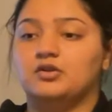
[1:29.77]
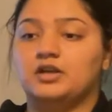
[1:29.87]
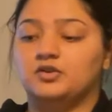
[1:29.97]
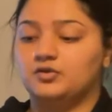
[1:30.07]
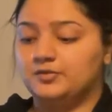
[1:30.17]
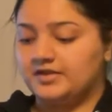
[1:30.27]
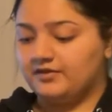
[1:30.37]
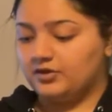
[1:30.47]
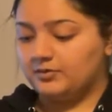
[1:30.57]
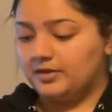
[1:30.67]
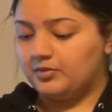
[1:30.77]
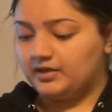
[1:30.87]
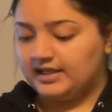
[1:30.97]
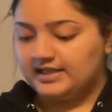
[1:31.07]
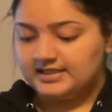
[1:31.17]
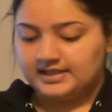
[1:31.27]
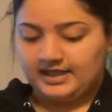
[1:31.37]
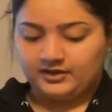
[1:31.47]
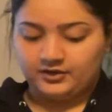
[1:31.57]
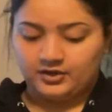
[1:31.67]
and groups of other people getting
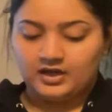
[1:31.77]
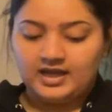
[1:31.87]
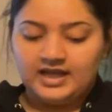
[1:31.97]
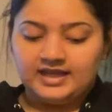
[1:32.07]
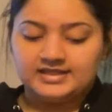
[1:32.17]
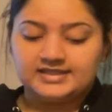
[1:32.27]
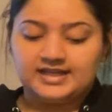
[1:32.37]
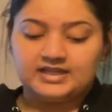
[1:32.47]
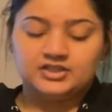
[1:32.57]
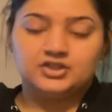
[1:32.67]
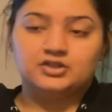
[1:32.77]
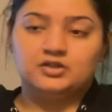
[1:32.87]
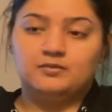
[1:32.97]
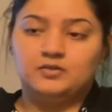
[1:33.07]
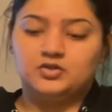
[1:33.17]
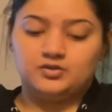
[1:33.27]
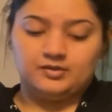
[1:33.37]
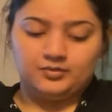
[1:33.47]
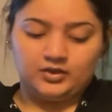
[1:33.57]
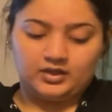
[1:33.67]
together and deciding to do a
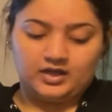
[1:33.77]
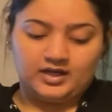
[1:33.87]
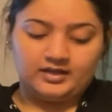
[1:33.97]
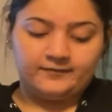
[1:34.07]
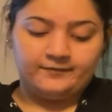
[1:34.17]
boycott,